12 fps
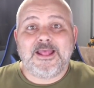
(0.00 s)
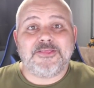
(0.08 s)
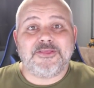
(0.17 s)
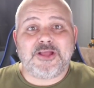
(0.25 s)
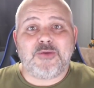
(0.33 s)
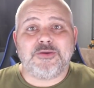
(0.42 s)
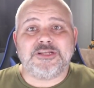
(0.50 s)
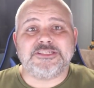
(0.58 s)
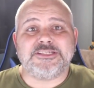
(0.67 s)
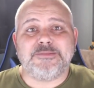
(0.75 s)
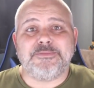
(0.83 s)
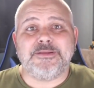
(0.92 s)
The girl and her
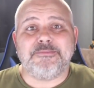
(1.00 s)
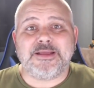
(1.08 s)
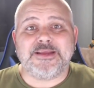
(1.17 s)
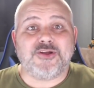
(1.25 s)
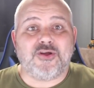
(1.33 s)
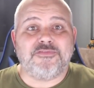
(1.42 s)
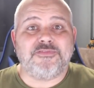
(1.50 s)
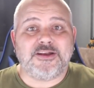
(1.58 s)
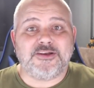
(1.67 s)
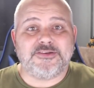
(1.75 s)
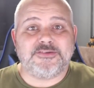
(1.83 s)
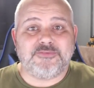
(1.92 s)
sibling made off
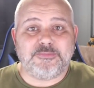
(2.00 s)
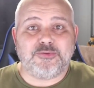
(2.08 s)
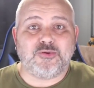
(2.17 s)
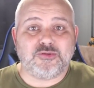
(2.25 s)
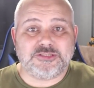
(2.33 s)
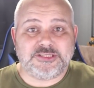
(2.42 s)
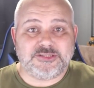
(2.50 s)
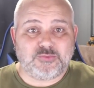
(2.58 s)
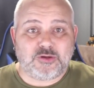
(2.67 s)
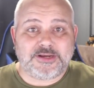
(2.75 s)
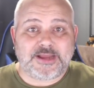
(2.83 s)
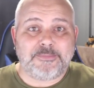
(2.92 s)
and reported
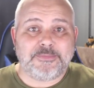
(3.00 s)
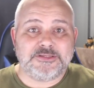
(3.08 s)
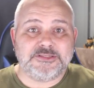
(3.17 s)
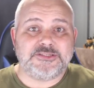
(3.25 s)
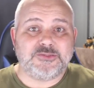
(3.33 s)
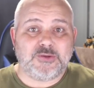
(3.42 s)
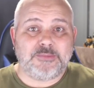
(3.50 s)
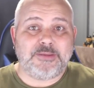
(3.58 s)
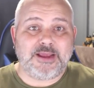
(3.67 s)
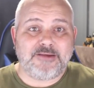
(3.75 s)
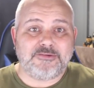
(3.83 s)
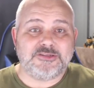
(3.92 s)
what had happened to her
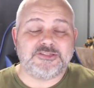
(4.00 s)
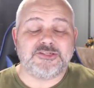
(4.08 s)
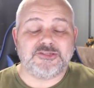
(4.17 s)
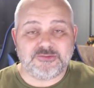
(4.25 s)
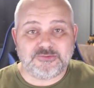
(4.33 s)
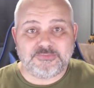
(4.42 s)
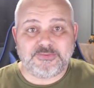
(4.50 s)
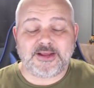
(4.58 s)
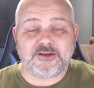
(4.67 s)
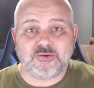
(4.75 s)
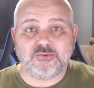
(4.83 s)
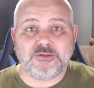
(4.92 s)
parents, who
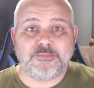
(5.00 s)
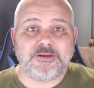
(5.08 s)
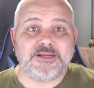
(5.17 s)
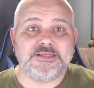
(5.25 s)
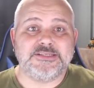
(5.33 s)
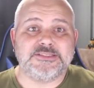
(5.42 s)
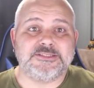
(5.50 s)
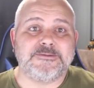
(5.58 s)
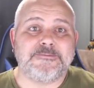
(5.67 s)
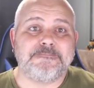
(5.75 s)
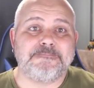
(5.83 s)
then called the police.